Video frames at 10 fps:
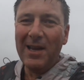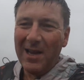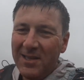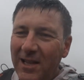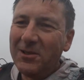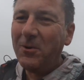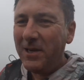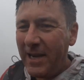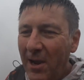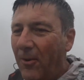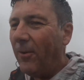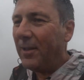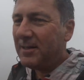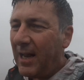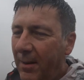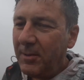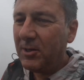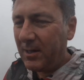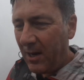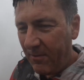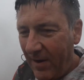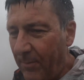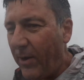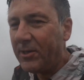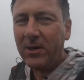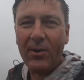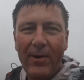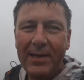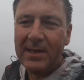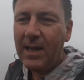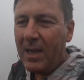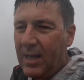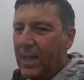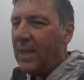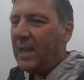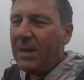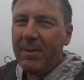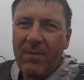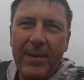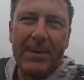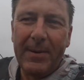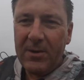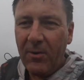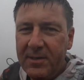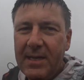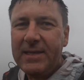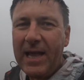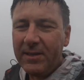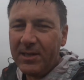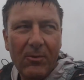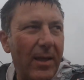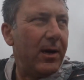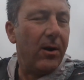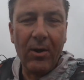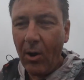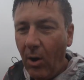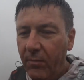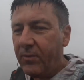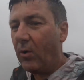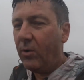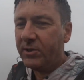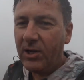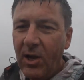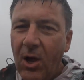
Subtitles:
So that's what you get all the time. It just vibrates on your wrist a little bit of a beeping noise, and it tells you whether you're off course